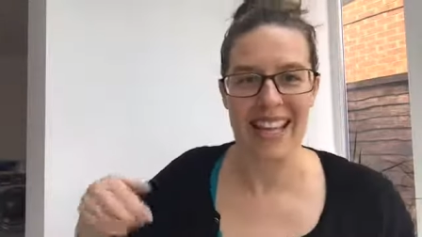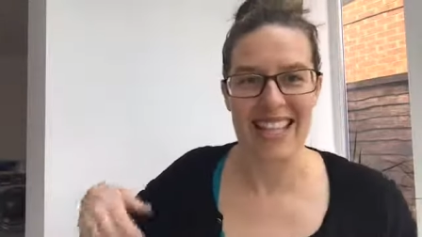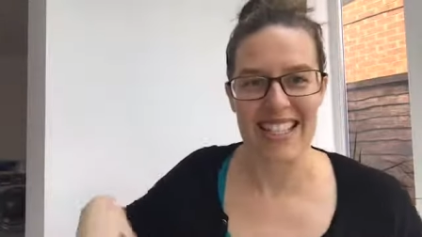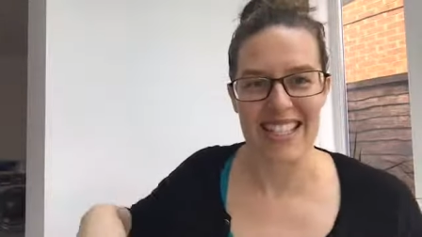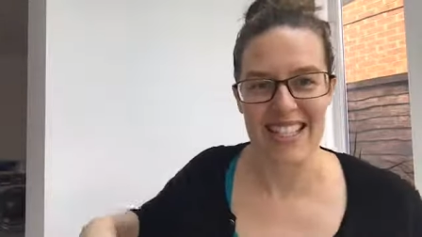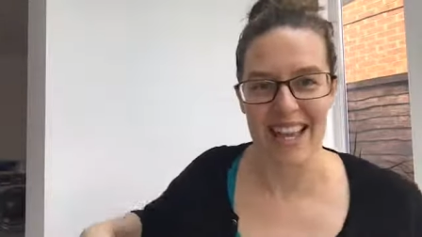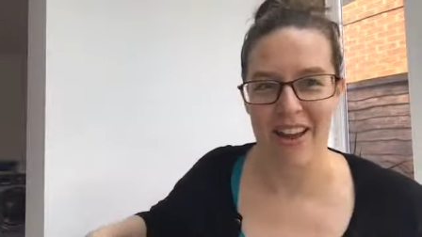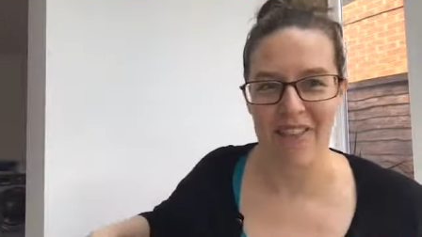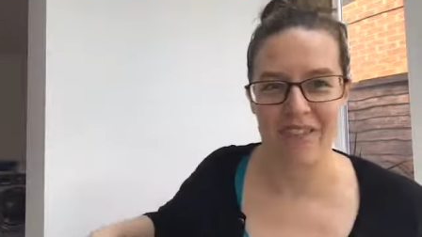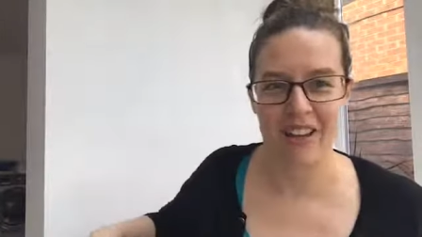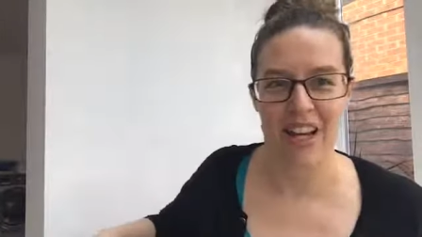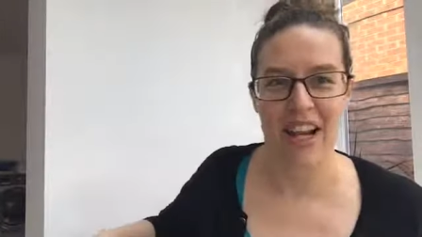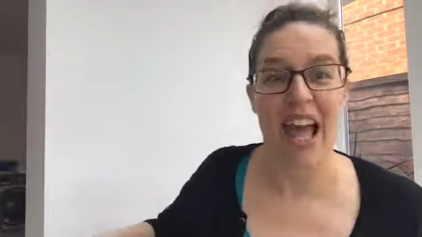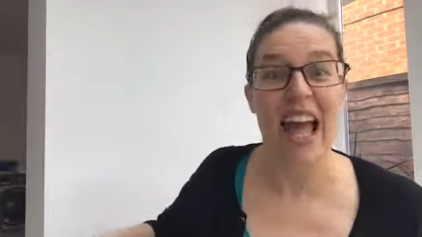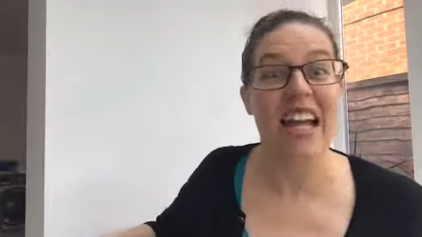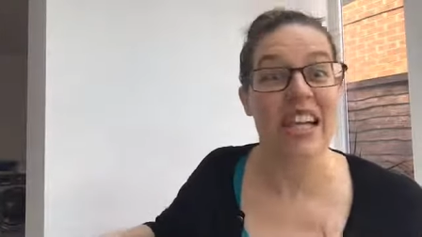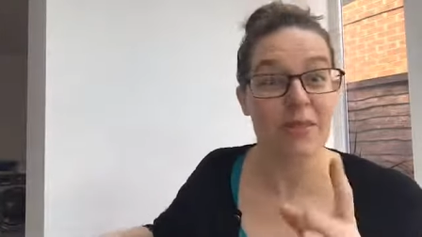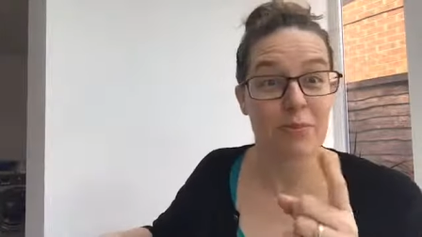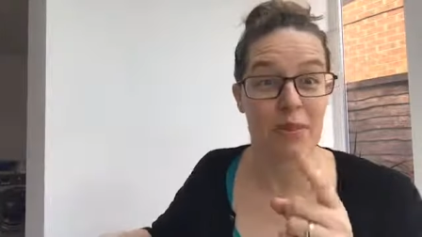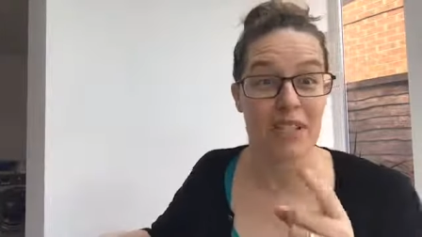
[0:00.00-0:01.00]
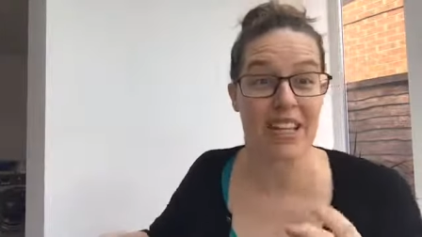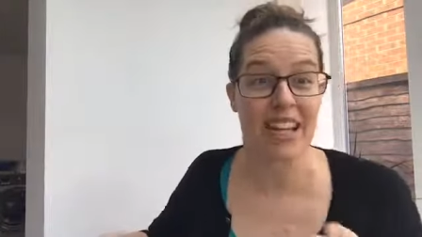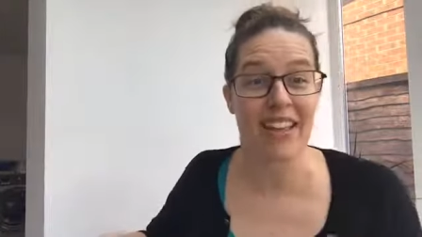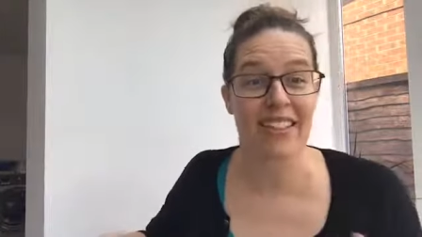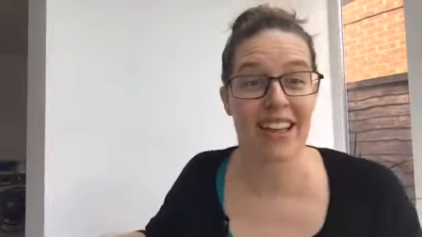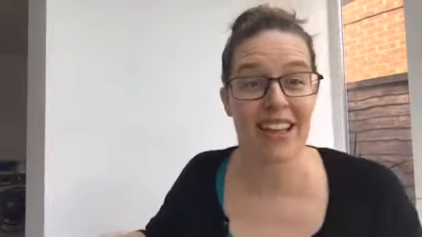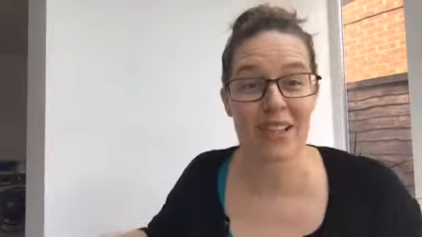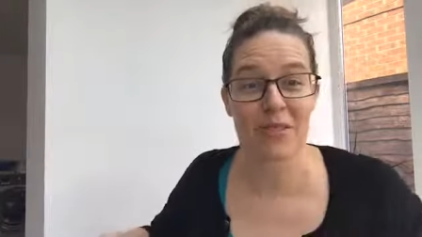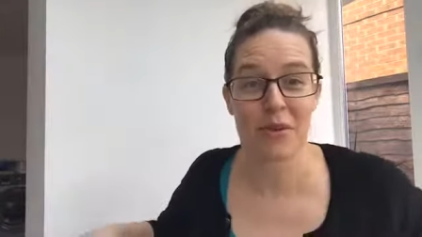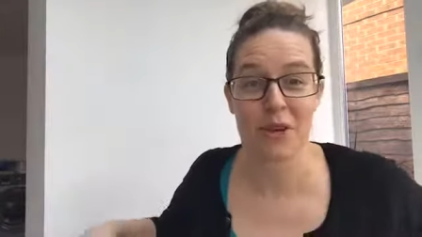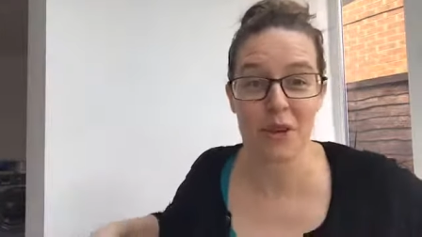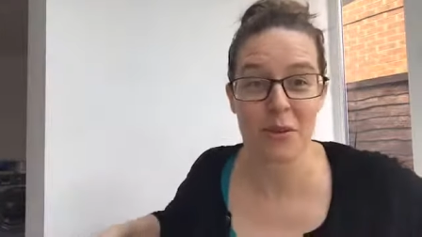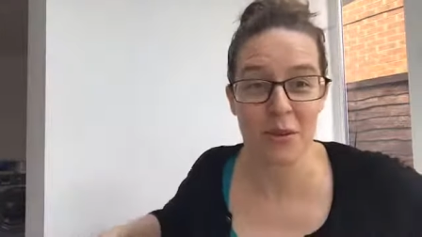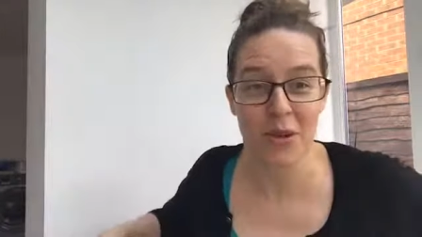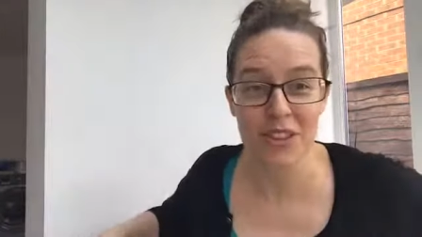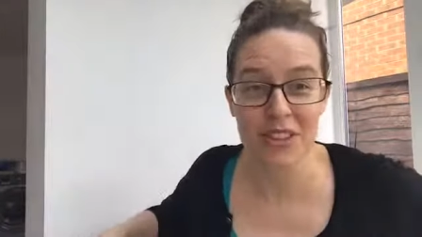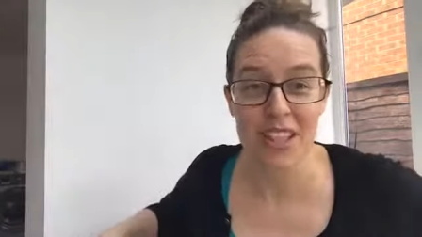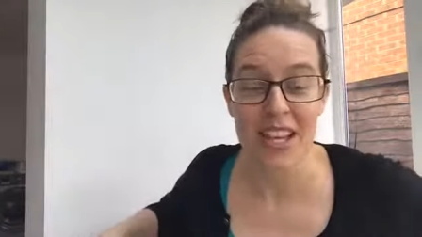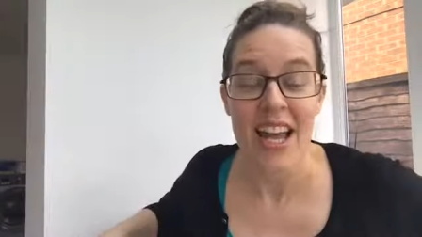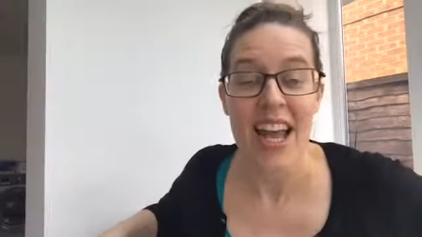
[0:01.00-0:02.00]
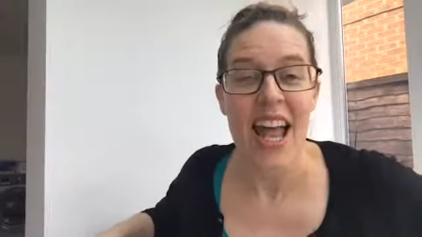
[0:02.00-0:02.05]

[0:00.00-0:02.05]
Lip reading: It's definitely Expedit, that's what it was.